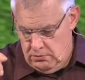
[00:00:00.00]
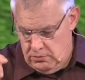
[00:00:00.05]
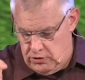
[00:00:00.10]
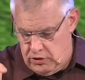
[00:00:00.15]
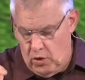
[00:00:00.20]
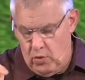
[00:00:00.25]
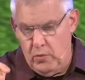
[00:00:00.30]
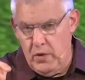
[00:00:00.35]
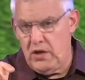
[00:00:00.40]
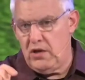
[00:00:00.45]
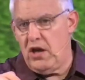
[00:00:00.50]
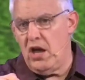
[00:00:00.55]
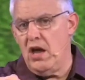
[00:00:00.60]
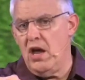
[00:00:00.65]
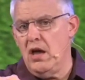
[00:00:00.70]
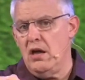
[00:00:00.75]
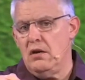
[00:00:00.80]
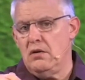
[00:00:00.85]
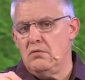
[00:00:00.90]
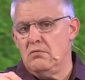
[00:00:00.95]
So we
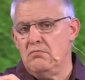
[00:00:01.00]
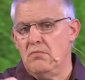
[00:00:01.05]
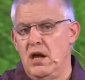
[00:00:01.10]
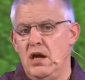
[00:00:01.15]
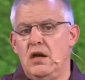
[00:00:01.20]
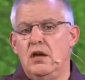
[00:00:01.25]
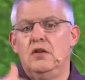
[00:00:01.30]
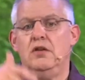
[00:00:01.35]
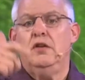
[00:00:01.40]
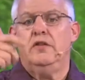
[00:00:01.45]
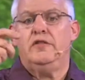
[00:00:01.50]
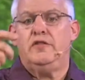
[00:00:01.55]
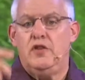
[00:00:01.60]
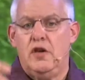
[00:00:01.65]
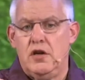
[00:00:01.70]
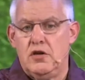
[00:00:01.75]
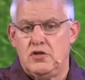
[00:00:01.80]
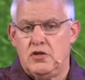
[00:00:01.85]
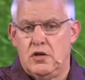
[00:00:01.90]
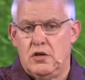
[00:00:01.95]
can't make a
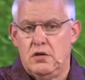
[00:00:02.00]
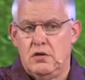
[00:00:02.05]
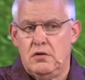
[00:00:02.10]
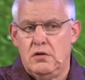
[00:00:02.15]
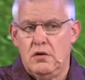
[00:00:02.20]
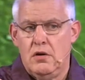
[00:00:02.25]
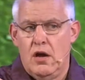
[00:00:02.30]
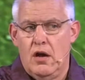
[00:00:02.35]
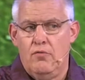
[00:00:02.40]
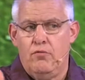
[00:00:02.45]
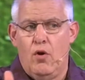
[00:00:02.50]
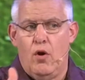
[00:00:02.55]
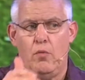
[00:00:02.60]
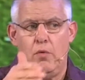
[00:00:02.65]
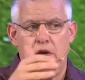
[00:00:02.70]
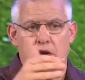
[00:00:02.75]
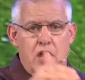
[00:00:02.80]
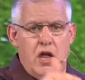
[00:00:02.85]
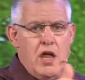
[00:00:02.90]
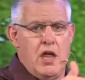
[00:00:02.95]
decision of what
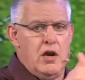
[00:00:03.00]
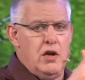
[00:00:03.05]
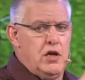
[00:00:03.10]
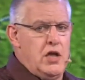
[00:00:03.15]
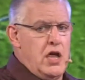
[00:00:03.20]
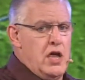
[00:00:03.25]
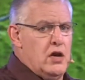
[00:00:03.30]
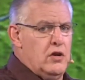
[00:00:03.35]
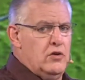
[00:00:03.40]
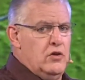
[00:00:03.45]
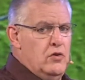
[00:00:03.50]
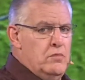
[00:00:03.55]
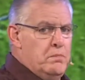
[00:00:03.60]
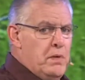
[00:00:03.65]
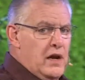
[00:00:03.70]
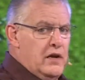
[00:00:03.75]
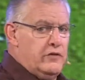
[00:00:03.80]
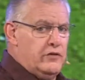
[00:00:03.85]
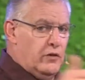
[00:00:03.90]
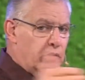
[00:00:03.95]
we can and can't do
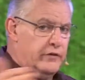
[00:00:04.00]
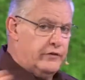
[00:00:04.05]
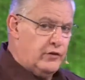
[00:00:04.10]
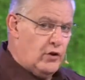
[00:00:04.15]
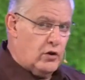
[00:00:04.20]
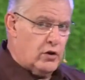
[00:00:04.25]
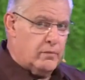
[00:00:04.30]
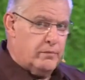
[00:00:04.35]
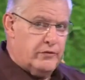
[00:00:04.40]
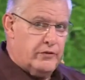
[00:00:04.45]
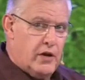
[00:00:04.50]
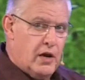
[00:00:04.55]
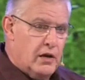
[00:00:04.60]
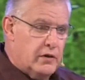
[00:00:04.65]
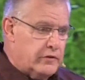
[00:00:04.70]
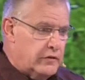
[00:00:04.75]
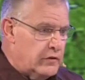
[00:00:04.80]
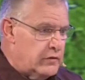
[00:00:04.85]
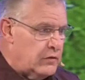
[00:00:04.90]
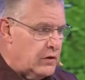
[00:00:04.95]
based on
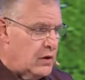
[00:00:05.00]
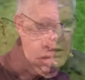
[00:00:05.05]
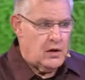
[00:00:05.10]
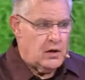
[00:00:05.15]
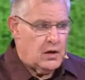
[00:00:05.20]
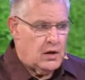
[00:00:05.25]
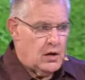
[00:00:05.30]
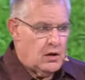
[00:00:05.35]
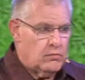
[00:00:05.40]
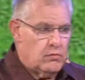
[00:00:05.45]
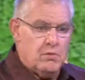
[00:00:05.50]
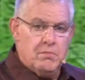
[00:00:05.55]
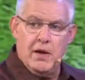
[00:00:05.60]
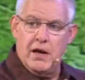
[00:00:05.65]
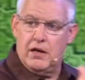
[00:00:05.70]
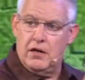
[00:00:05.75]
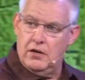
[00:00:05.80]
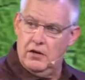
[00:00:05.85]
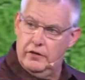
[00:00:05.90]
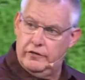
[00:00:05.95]
circumstances. We
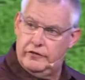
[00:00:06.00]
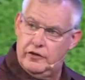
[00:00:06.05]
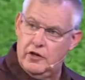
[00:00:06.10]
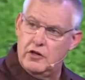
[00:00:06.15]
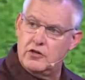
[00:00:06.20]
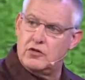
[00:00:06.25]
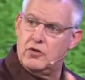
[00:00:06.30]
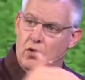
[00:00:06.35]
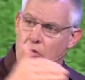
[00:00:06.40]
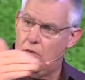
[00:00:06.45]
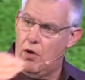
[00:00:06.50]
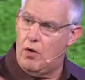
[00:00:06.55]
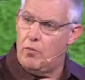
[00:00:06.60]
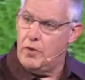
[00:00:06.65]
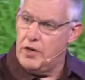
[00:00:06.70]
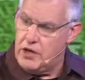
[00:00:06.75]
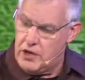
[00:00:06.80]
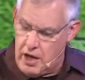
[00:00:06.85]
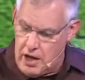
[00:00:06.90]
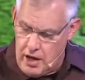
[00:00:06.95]
make a decision on what
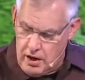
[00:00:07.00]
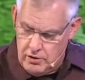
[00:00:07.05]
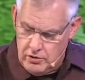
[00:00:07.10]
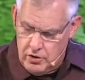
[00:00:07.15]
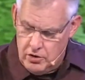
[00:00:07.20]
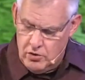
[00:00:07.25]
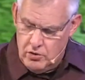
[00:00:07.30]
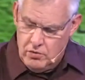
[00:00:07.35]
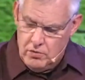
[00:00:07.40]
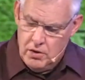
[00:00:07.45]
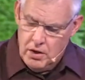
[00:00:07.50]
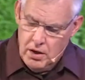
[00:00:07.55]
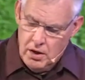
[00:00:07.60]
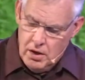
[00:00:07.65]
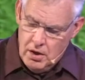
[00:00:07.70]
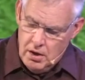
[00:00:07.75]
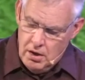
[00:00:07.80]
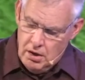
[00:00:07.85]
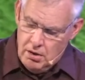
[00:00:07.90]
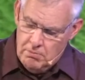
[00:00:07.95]
we can do
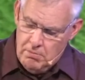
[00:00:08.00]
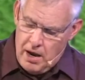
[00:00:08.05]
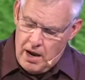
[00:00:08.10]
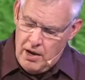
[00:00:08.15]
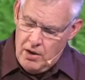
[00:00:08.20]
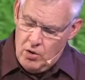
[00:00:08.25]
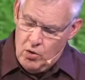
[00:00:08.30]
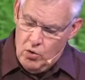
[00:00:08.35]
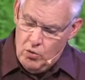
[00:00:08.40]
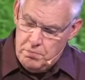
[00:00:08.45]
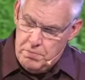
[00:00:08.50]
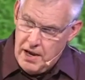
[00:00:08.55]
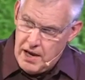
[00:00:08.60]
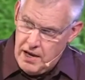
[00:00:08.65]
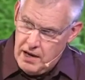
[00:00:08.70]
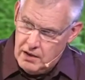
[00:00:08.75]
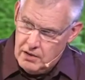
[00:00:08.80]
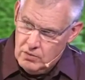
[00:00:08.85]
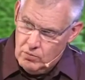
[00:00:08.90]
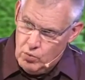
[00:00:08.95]
by
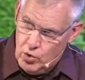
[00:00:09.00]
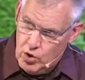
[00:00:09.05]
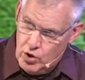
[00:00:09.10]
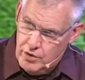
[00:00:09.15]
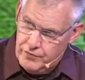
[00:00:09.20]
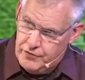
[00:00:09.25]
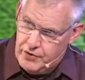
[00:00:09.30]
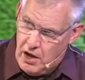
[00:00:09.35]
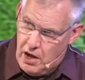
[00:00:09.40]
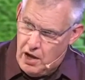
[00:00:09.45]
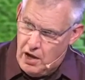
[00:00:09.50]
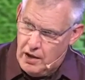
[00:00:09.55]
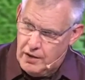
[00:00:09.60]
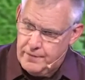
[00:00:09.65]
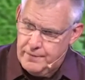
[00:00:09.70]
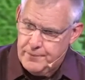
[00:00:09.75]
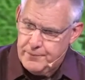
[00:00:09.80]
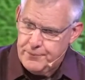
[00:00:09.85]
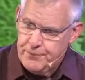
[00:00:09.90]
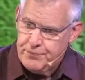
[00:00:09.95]
obeying the word of
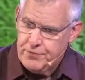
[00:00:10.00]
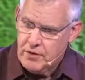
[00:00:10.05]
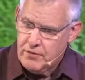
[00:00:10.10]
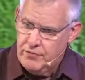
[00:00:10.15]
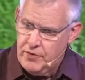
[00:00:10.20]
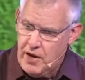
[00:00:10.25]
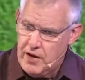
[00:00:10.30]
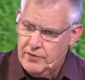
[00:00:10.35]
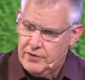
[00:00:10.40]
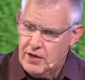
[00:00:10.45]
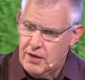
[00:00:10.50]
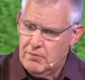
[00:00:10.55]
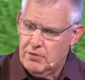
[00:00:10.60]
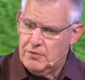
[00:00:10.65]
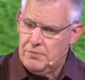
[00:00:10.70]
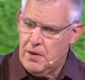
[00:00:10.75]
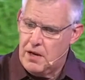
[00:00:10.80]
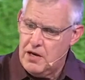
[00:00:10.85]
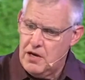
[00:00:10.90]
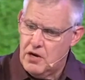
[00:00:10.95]
God. Faith
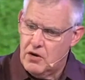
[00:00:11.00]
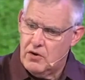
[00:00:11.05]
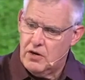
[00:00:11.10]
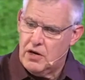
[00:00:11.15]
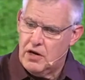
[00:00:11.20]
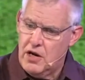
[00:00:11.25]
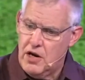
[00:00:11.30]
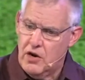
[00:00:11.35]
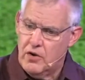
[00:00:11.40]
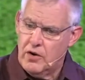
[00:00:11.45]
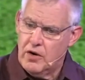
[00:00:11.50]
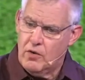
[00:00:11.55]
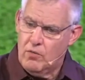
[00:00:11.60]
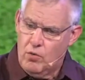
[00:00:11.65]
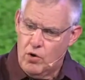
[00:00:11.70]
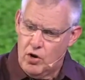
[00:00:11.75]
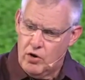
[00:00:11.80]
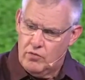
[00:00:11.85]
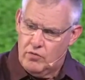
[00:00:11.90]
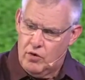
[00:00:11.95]
cometh by hearing and hearing a
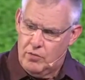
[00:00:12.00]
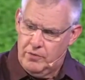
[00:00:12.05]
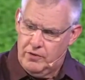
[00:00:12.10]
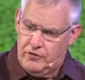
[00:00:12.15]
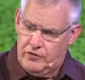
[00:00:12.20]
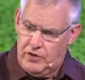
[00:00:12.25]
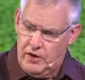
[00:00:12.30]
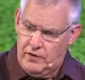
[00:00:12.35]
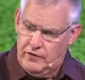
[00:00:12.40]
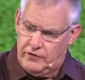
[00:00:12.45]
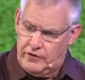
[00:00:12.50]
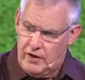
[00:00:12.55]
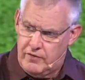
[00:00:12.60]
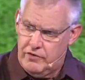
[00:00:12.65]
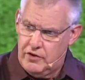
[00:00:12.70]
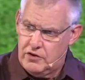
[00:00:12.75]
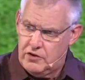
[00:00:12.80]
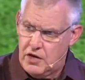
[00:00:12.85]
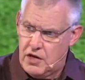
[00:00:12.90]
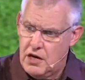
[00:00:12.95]
word, Romans
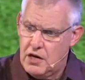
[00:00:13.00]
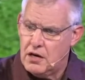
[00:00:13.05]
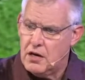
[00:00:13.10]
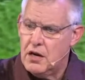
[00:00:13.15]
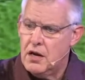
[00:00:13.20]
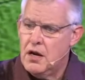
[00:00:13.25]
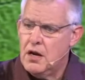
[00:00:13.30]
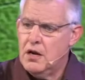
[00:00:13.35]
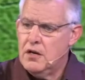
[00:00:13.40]
10:17.